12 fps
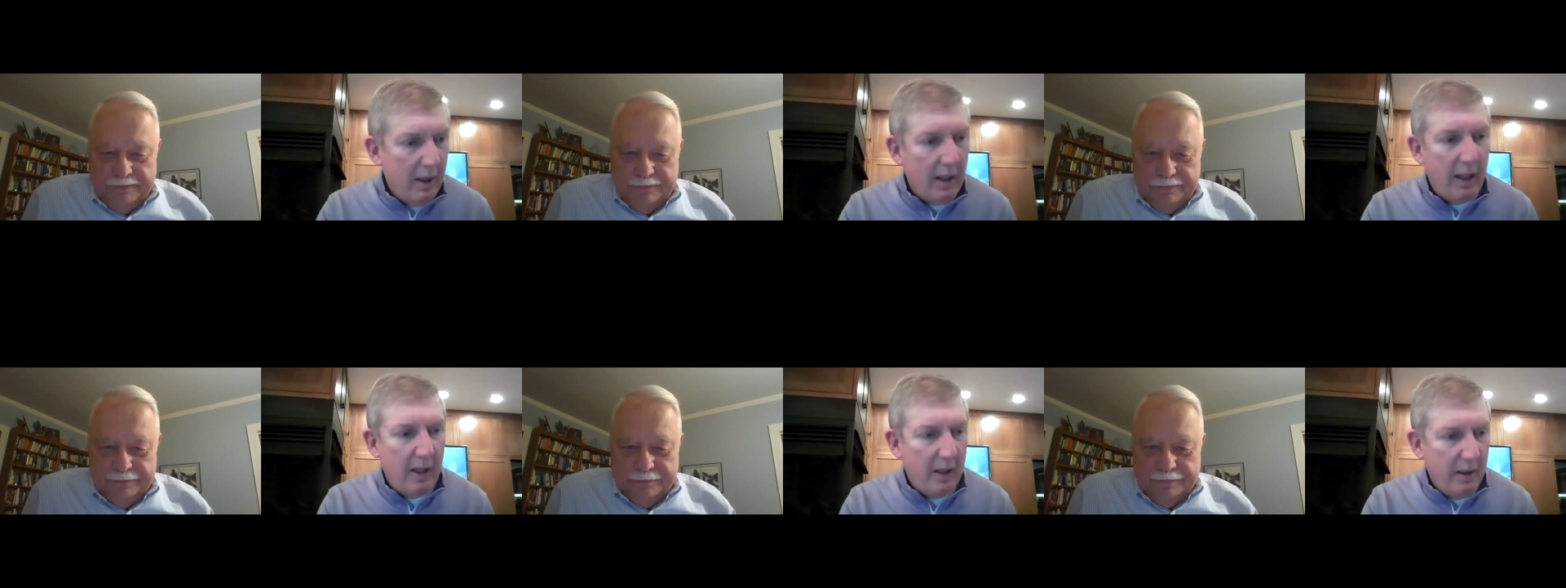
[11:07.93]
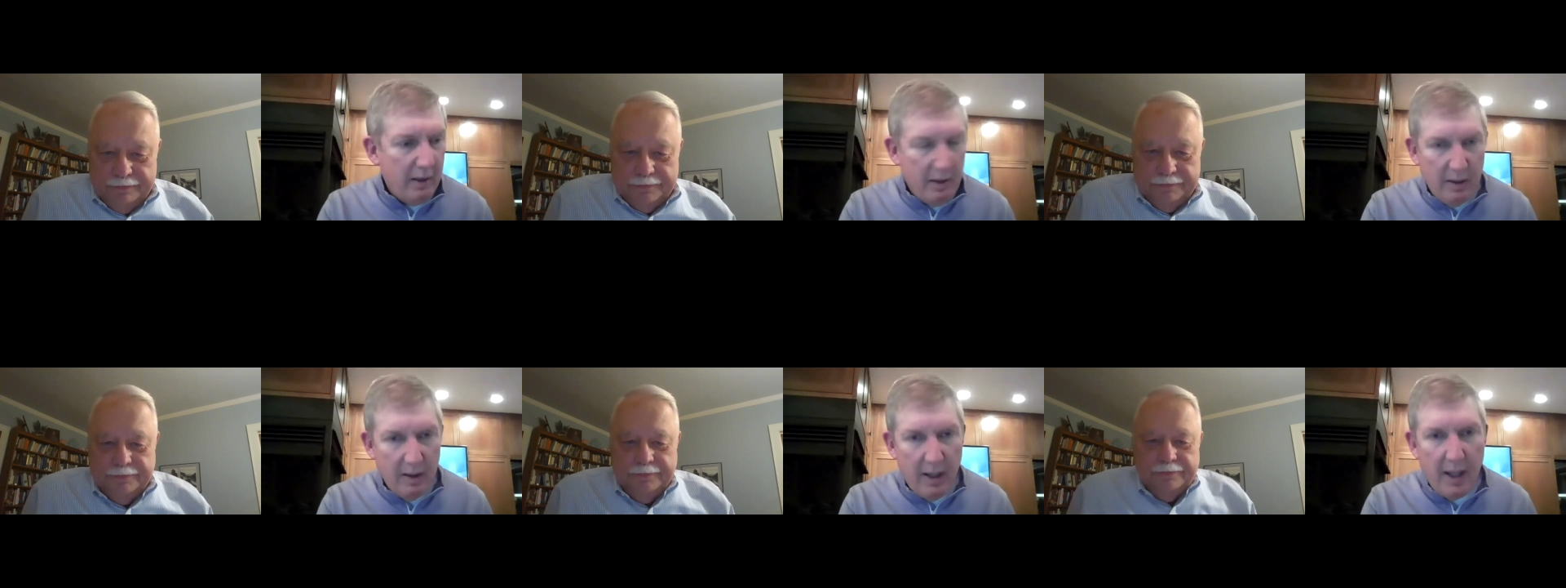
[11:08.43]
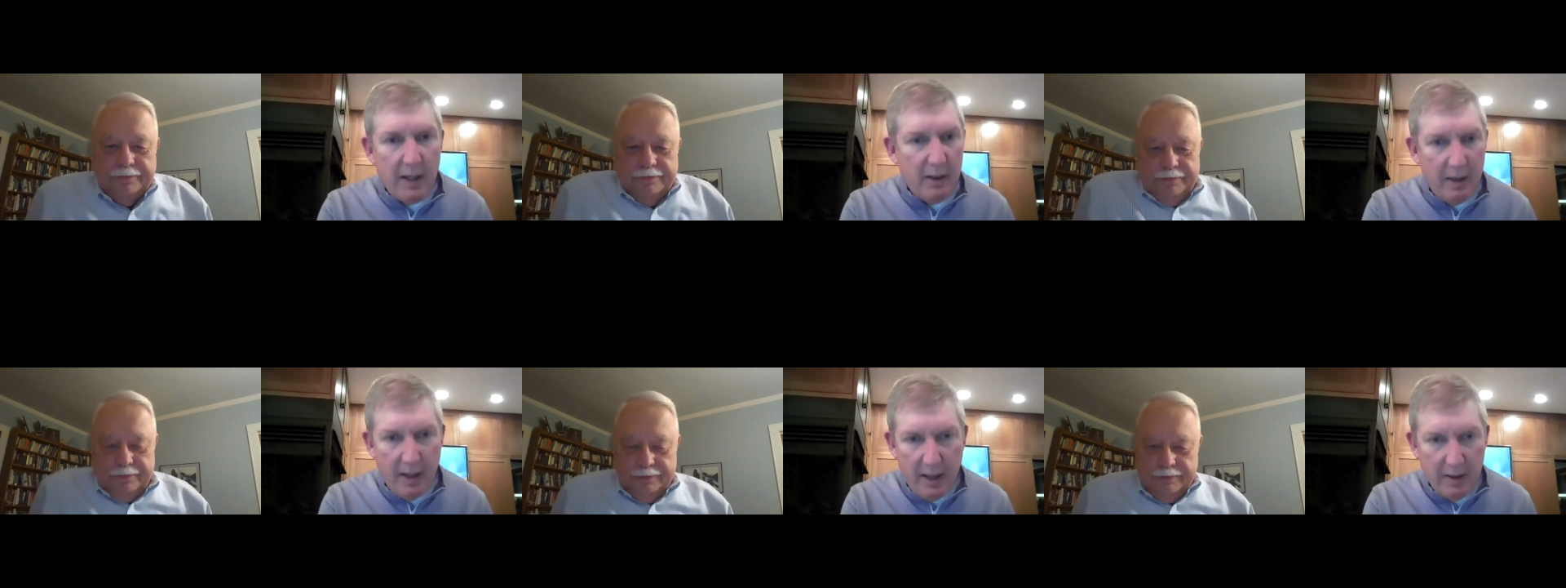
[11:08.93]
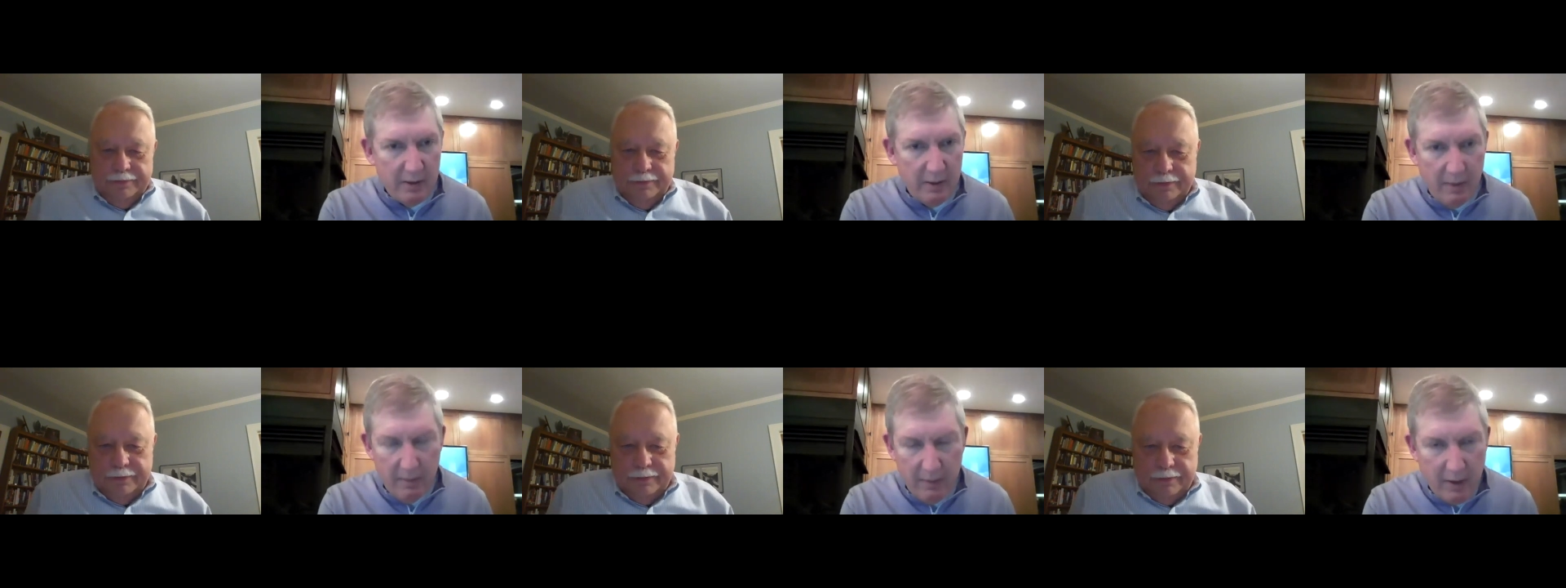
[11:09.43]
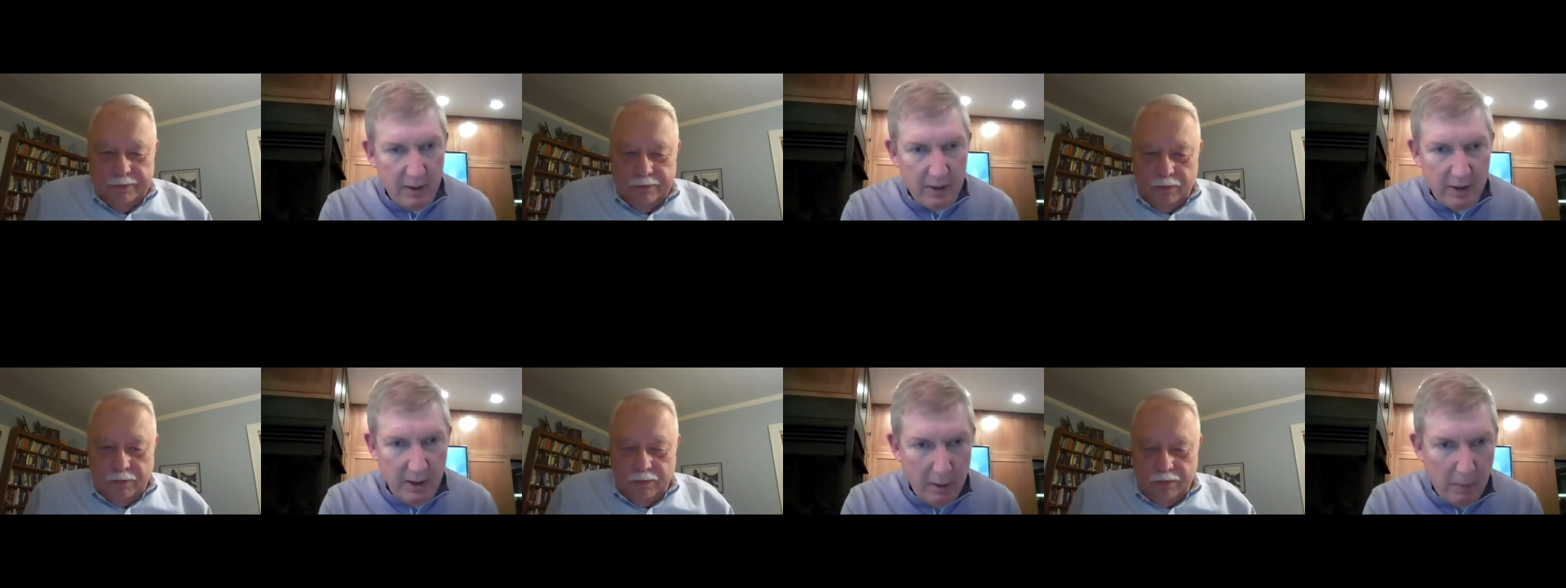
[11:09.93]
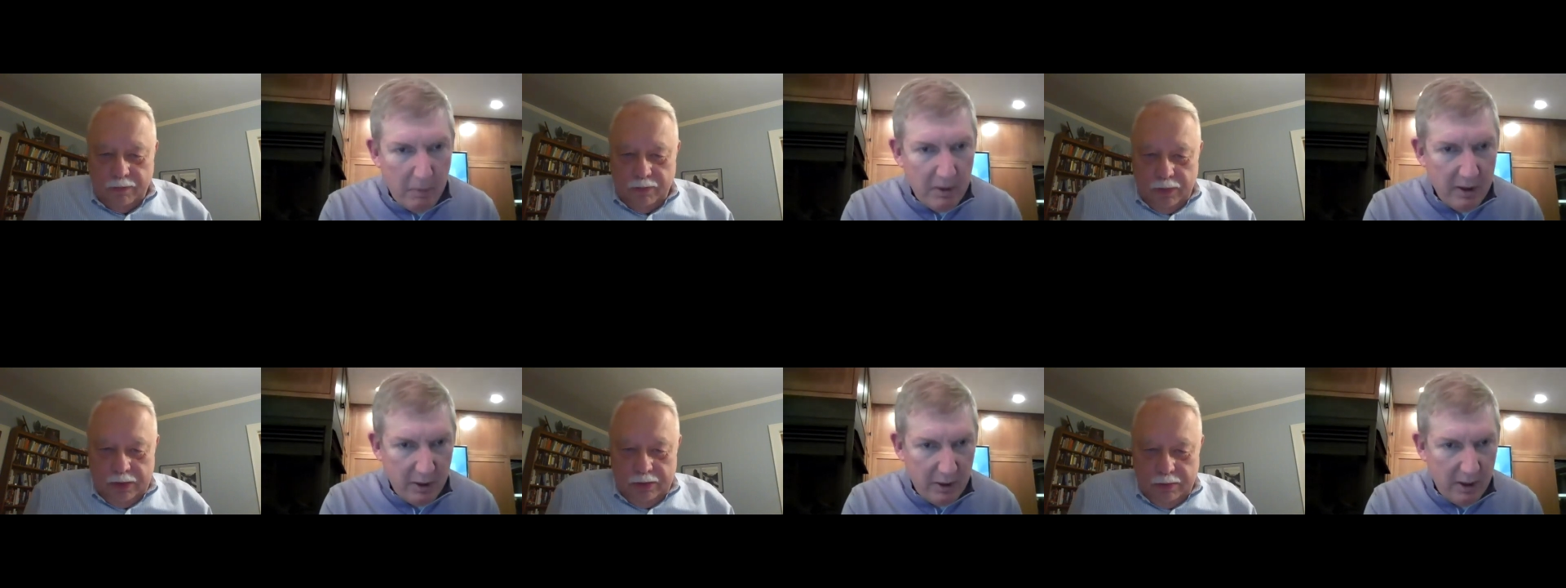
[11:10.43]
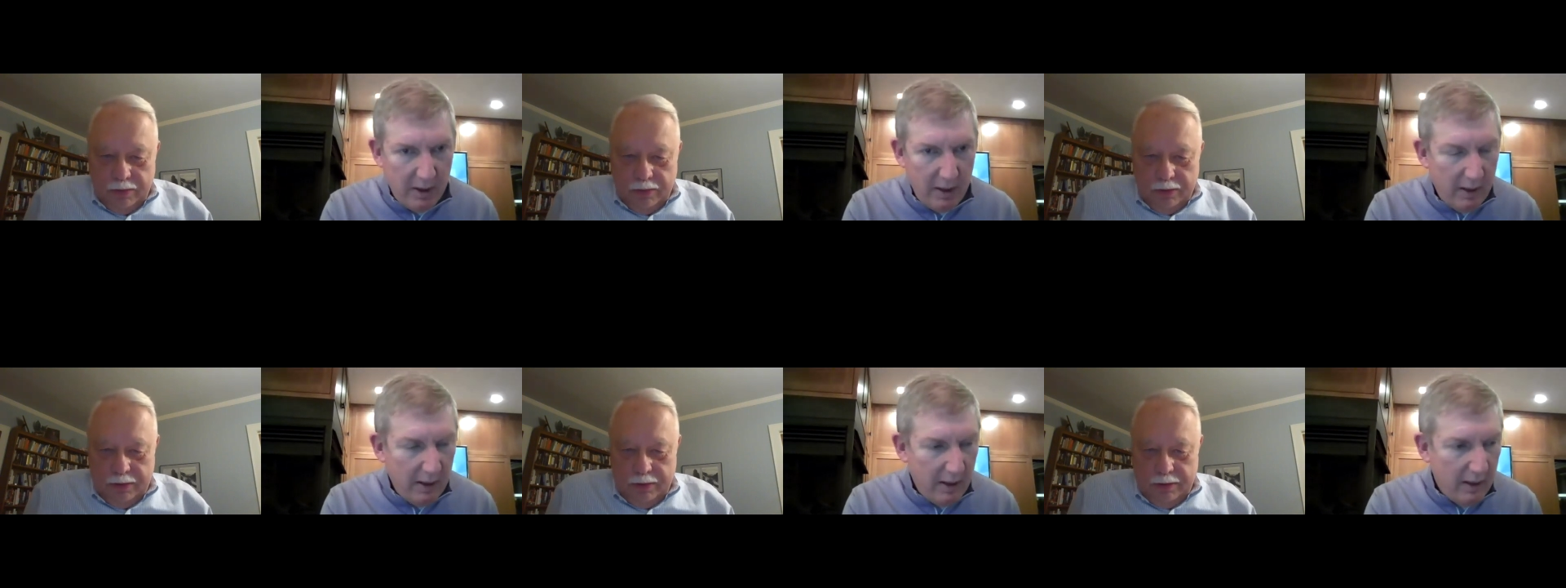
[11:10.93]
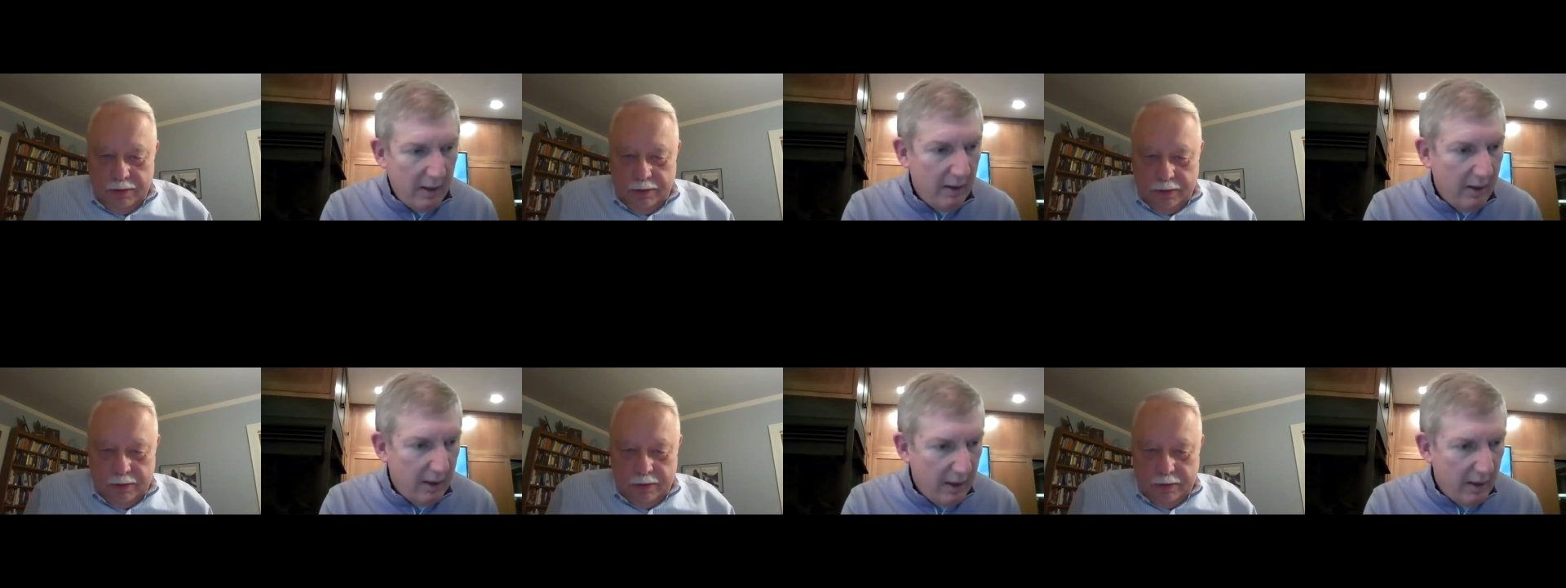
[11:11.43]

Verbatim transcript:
Speaker 1: uh, had a had a very senior position at a, at a,